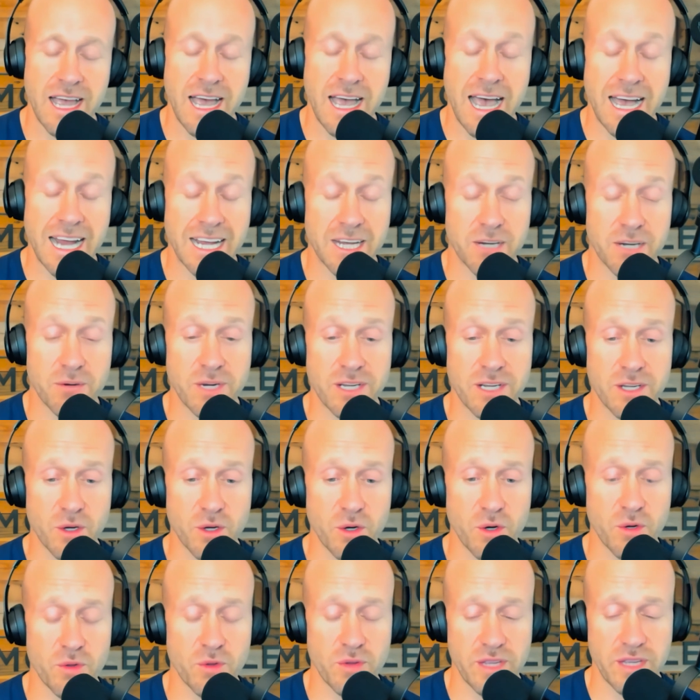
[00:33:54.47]
I can read the
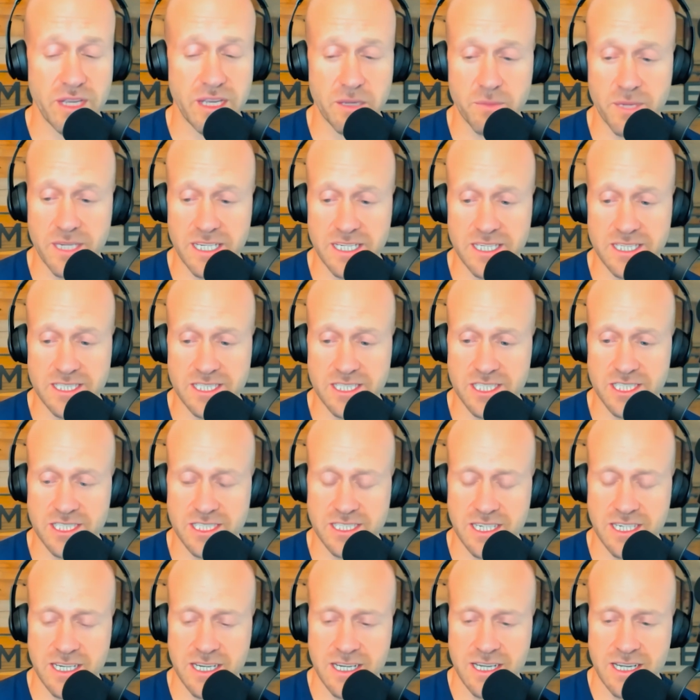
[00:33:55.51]
whole thing, but
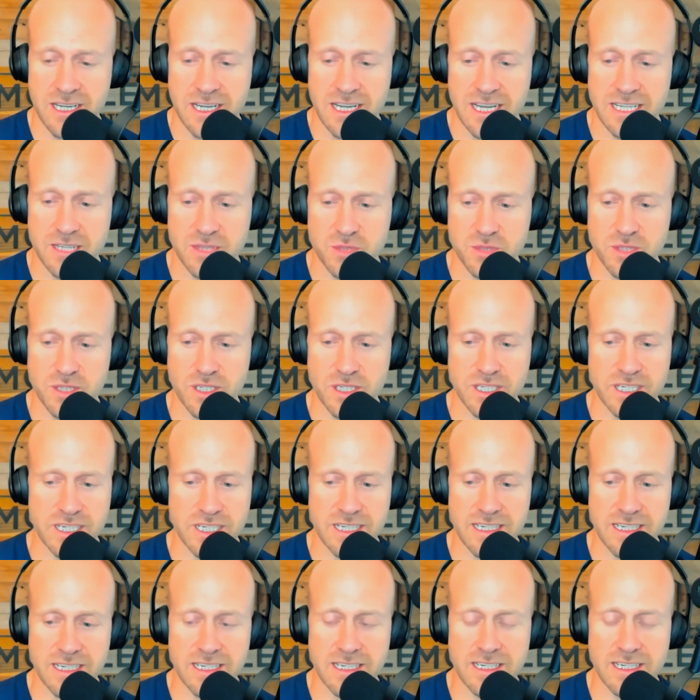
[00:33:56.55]
it's
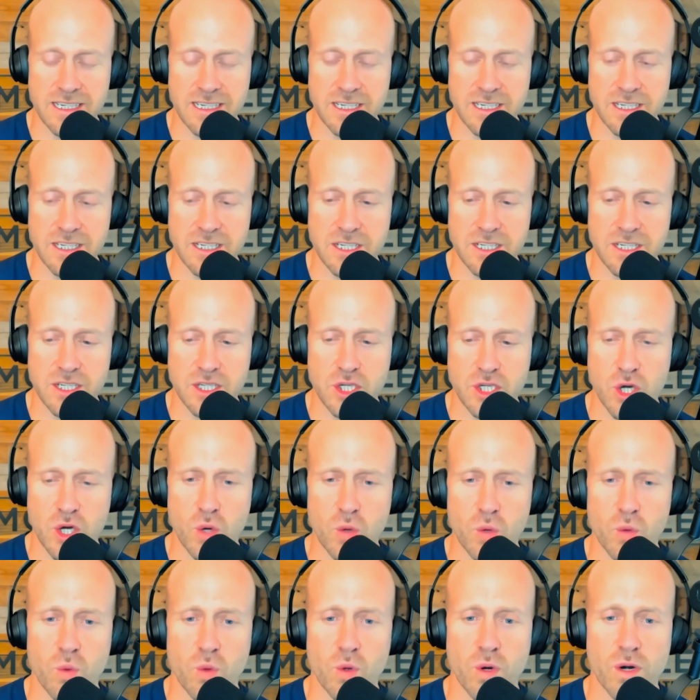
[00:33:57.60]
really,
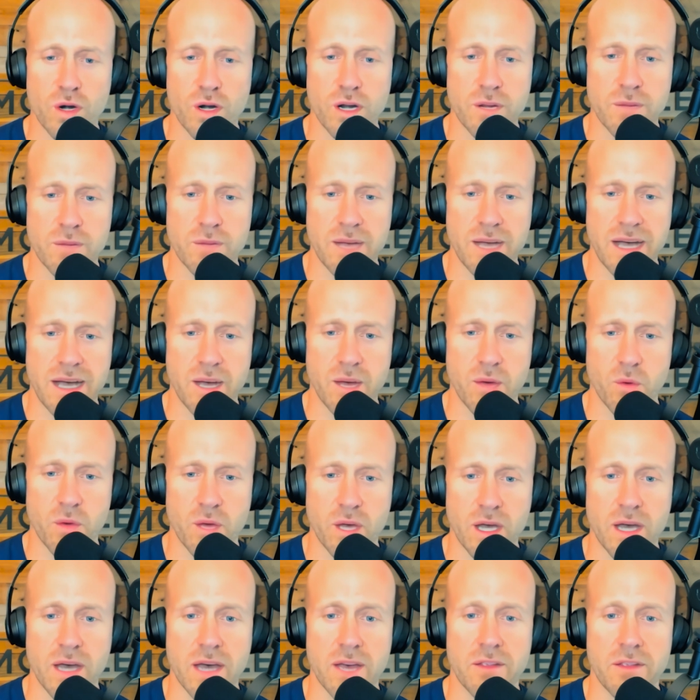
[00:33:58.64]
don't worry about
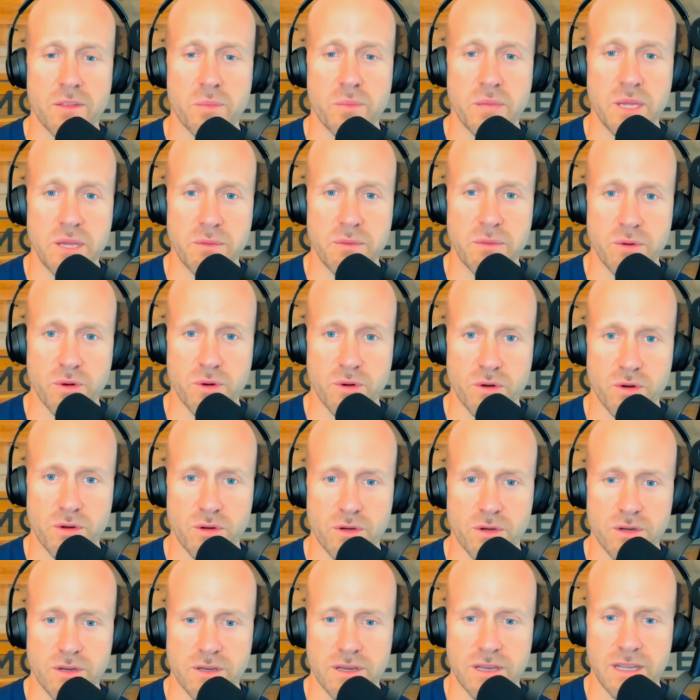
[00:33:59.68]
what other
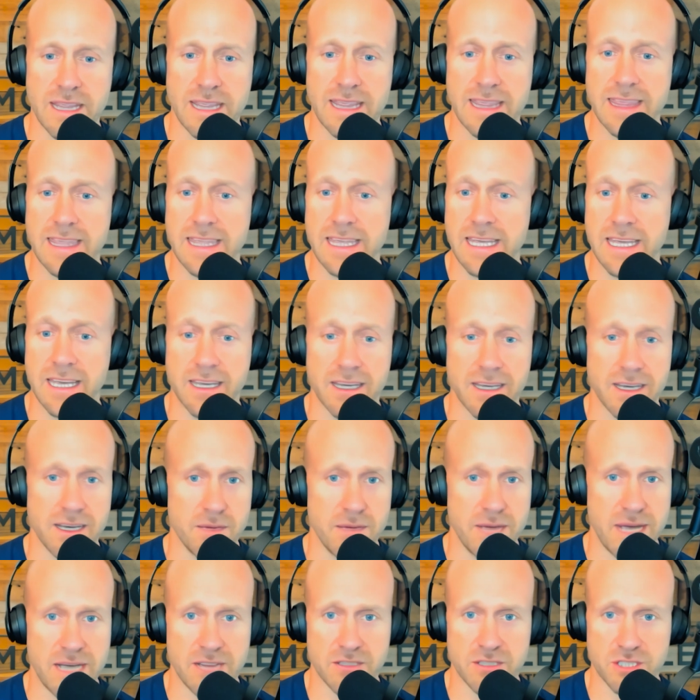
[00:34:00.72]
people think
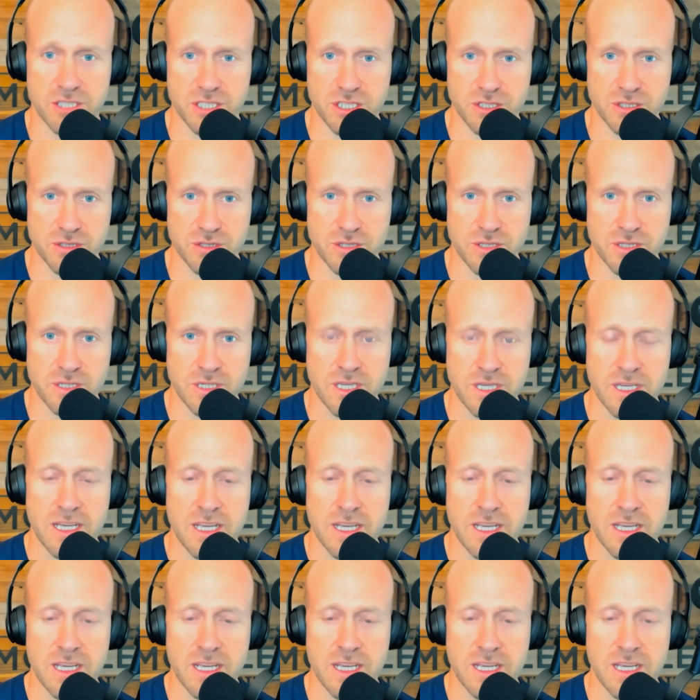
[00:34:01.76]
about you.